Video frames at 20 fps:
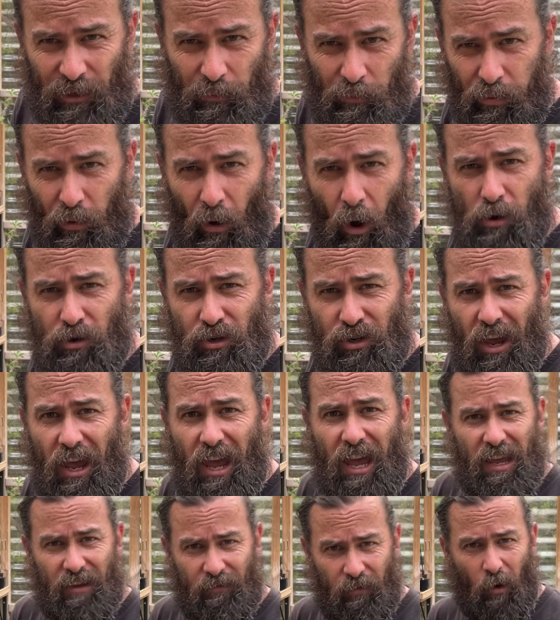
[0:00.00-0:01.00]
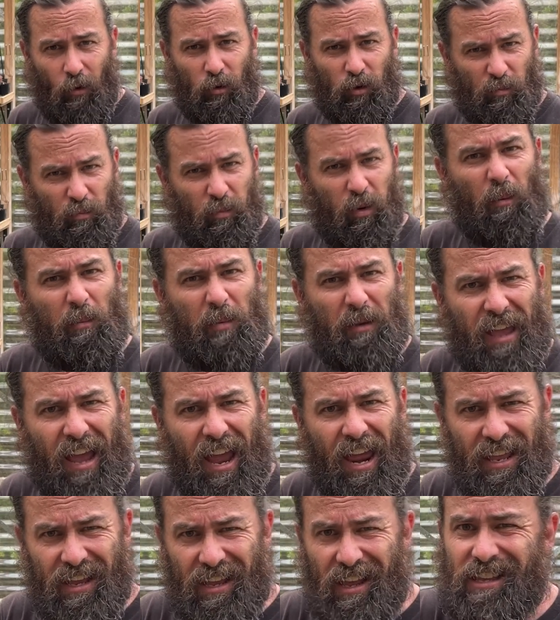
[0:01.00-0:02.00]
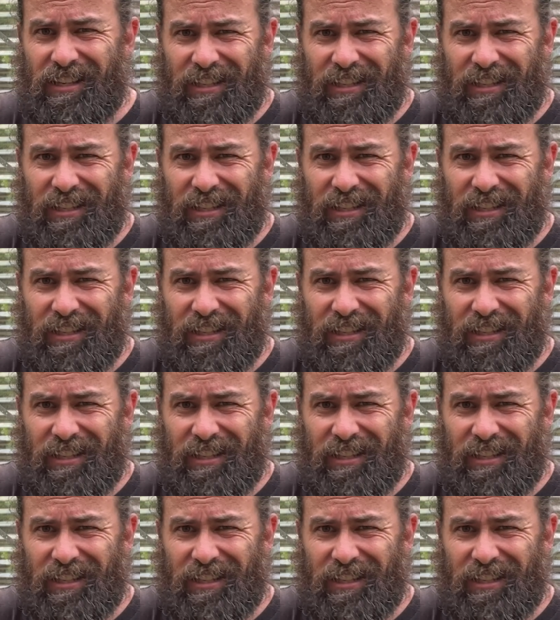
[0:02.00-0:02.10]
approach if I was propagating